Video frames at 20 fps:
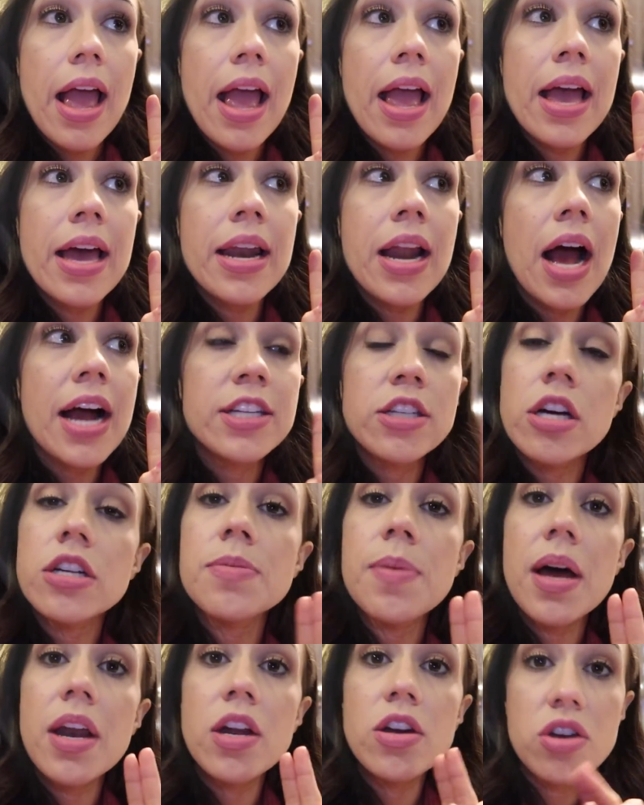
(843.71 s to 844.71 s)
and I
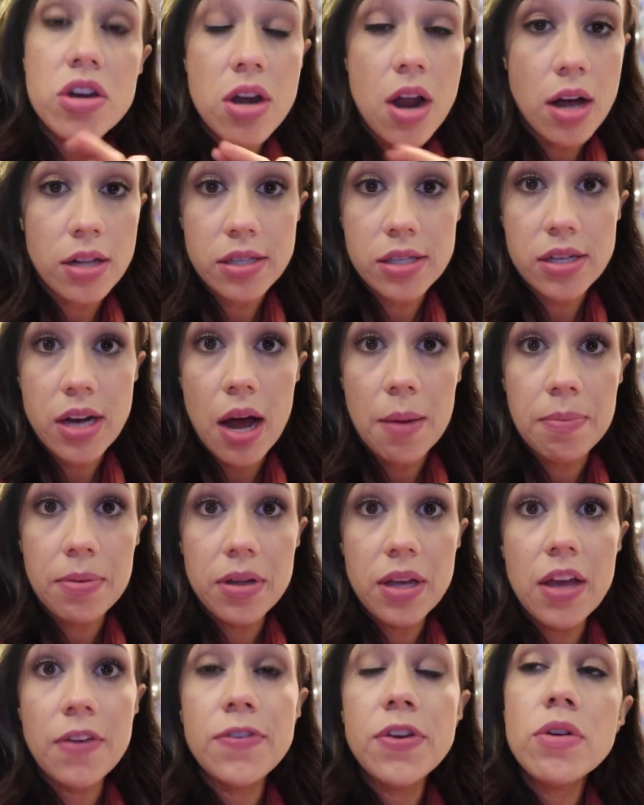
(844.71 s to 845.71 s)
talked about it
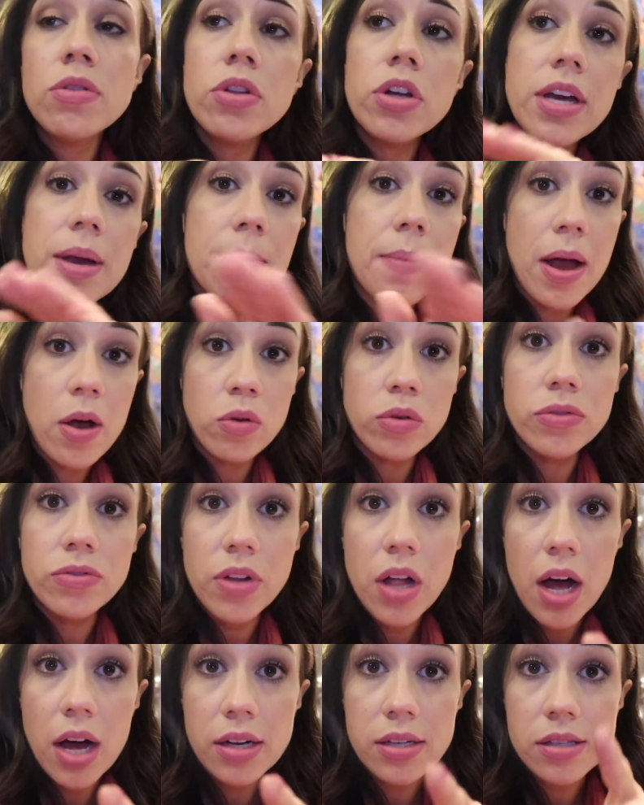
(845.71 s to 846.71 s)
nonstop. If you look at my old
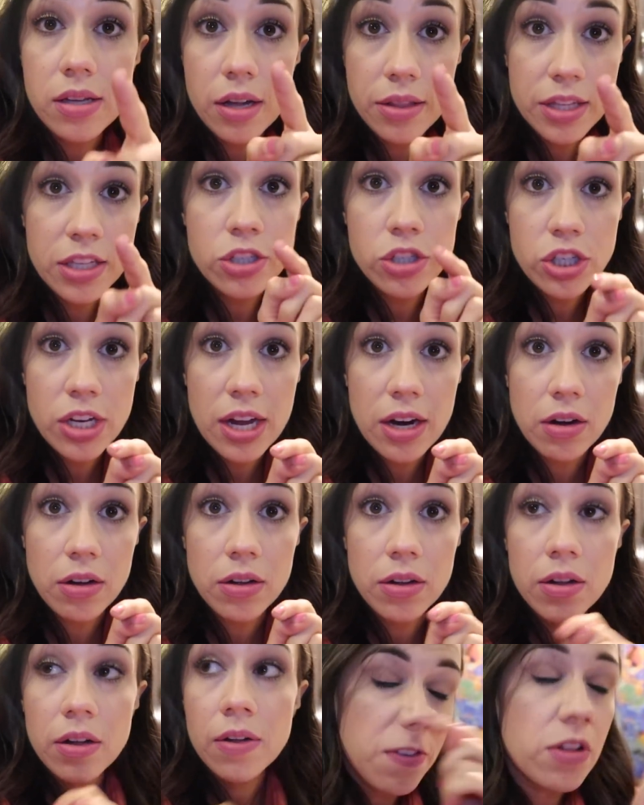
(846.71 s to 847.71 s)
vlogs on this channel,
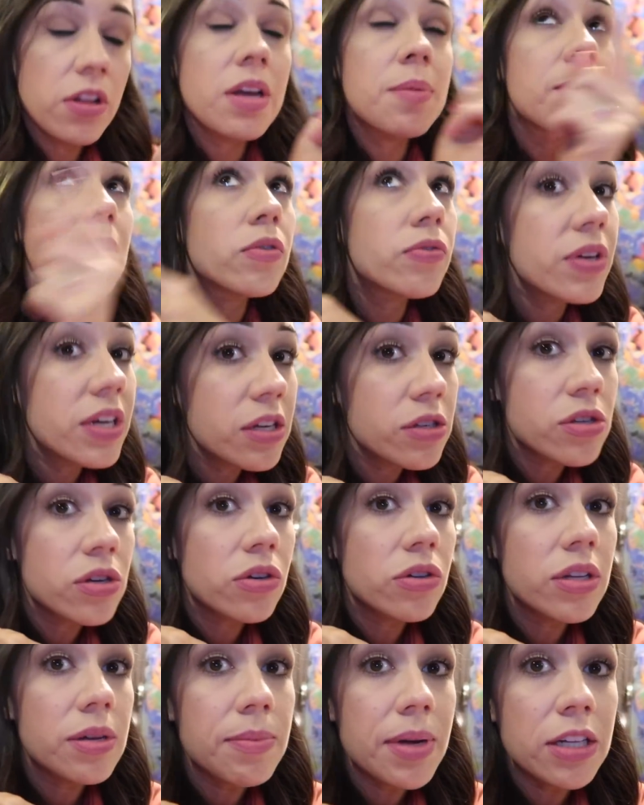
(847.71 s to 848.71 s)
if you look at my old videos
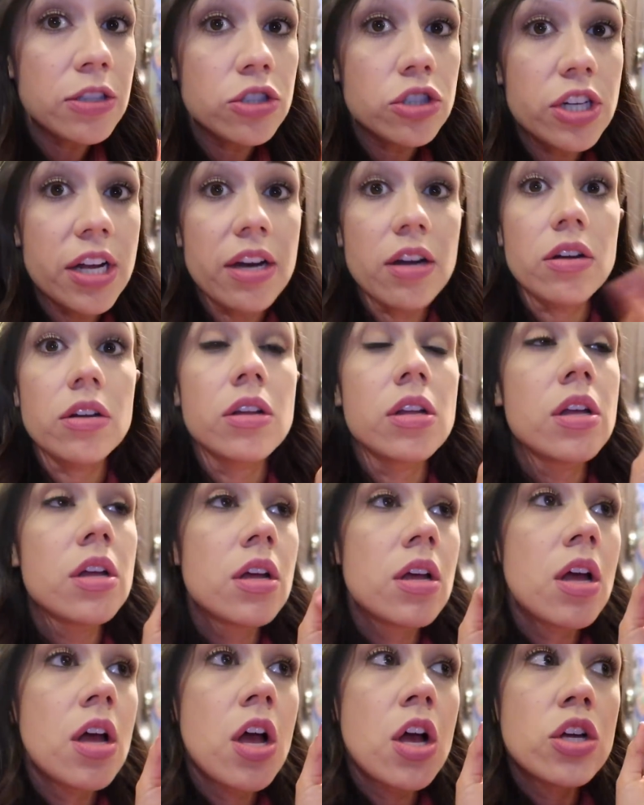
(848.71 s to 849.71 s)
on Colleen Ballinger's channel,
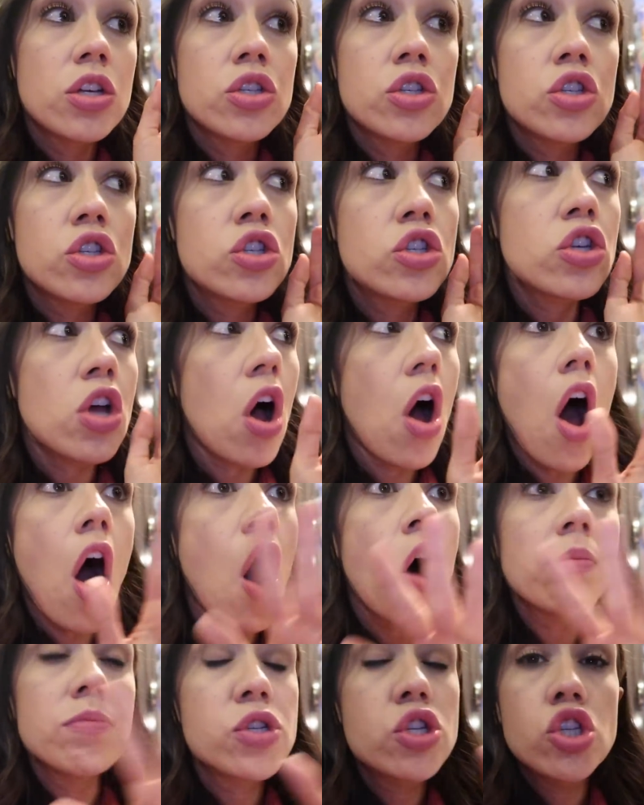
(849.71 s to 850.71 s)
so,
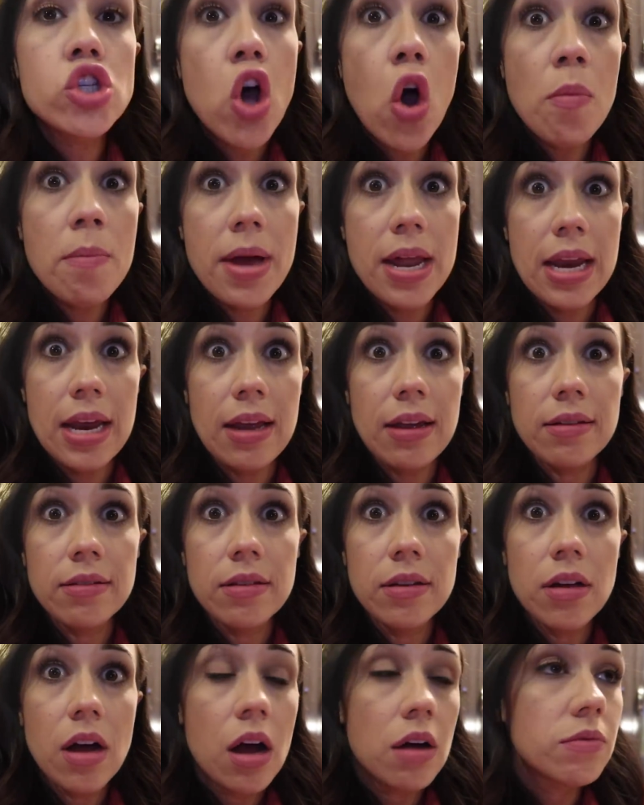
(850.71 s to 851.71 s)
all, so many,
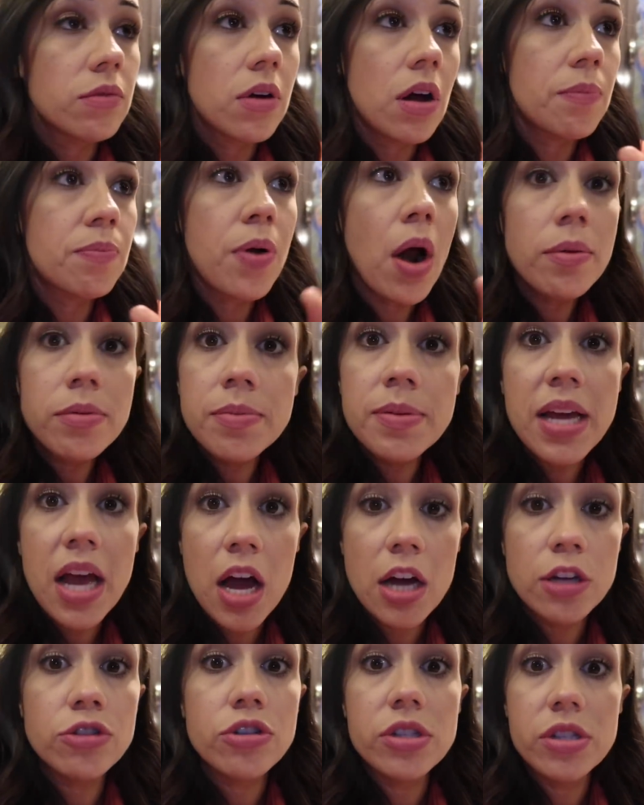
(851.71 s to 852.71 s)
but probably
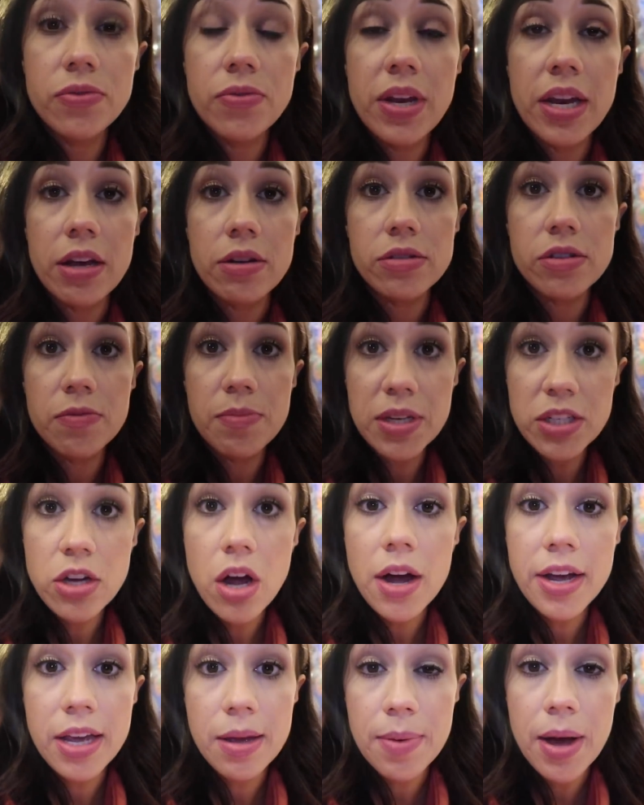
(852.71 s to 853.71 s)
hundreds of videos of me
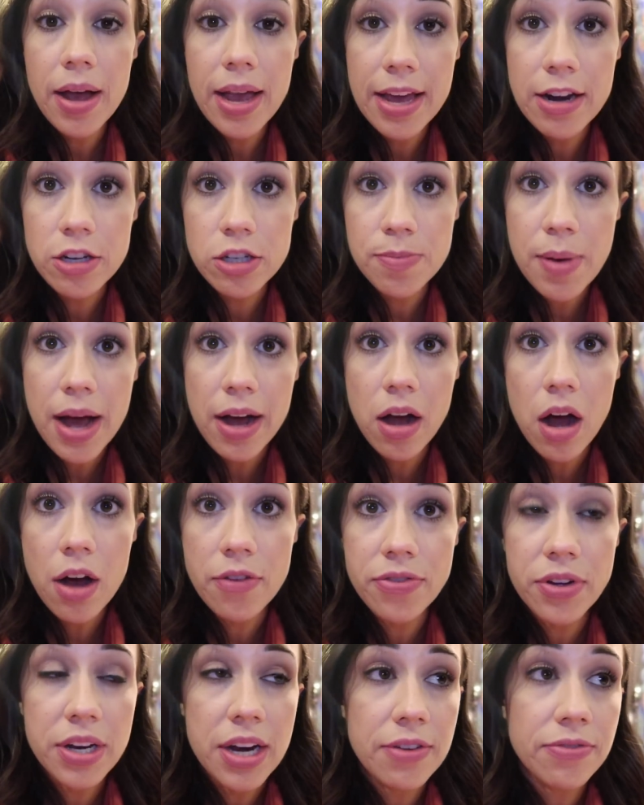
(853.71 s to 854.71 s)
talking about Haters Back
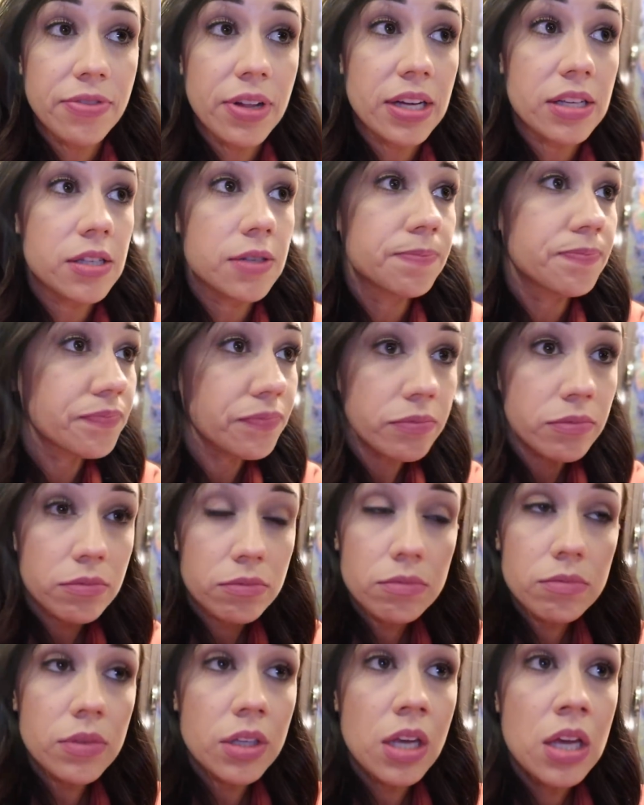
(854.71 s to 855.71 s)
Off on Netflix.
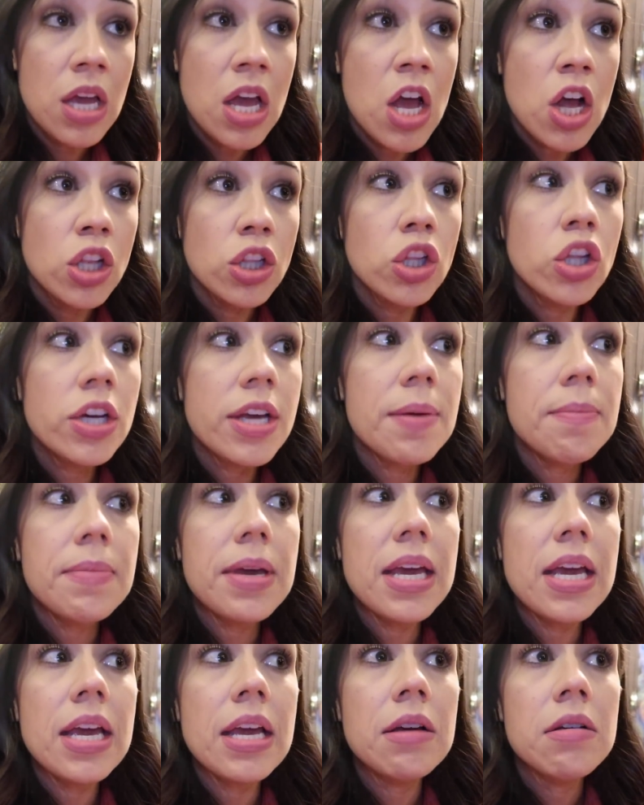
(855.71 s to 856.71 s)
Look at
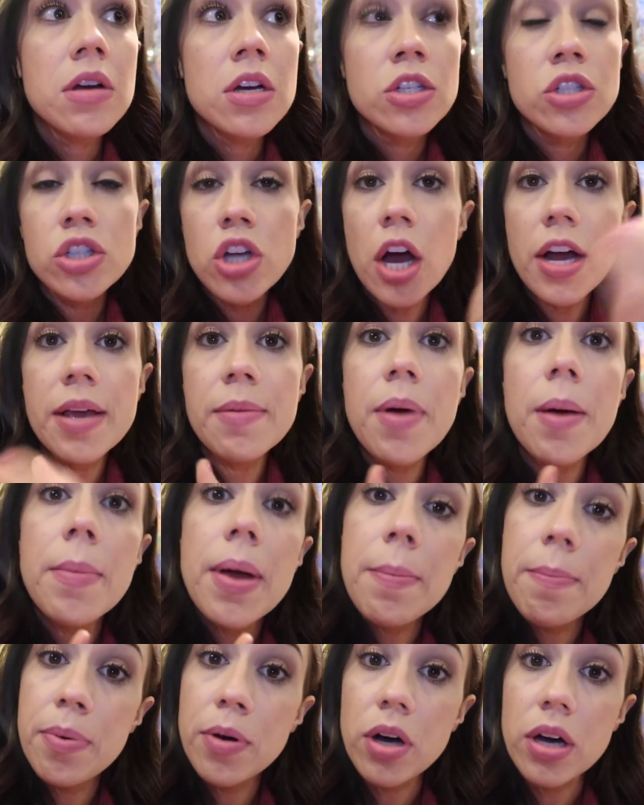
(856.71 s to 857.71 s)
me talking about
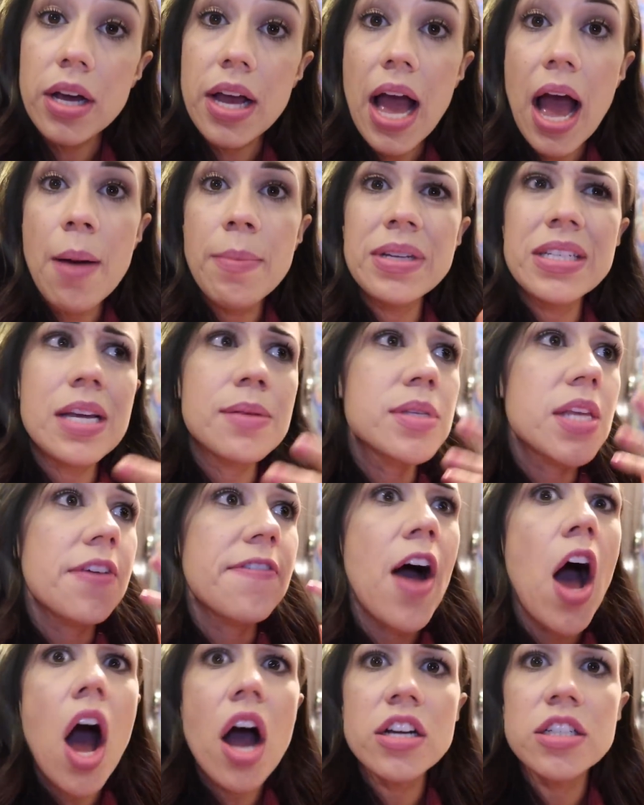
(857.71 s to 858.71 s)
my book, how many times
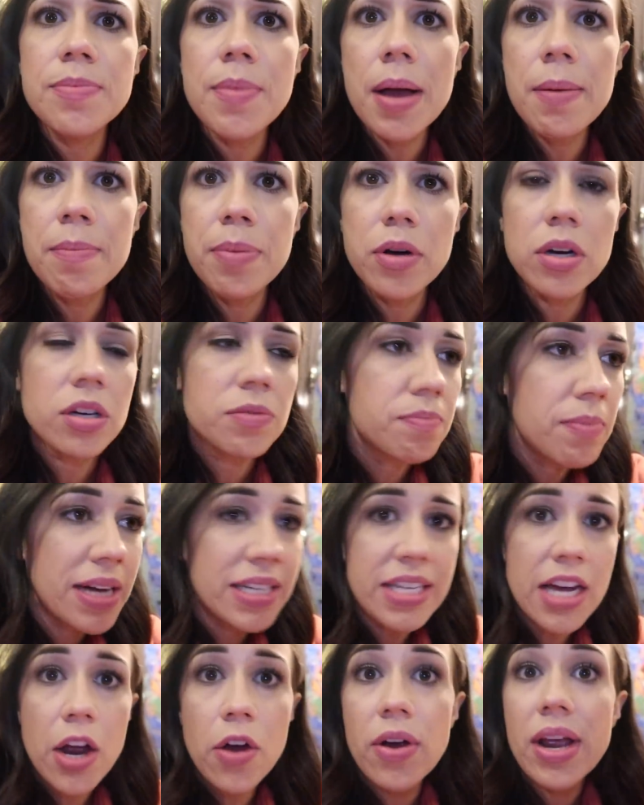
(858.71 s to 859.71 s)
I've hawked my book,
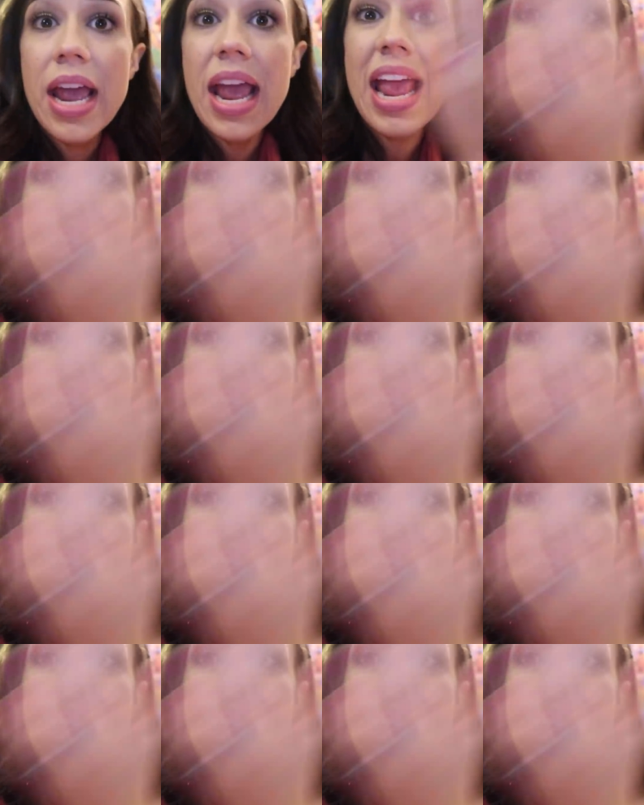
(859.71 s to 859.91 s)
my diary,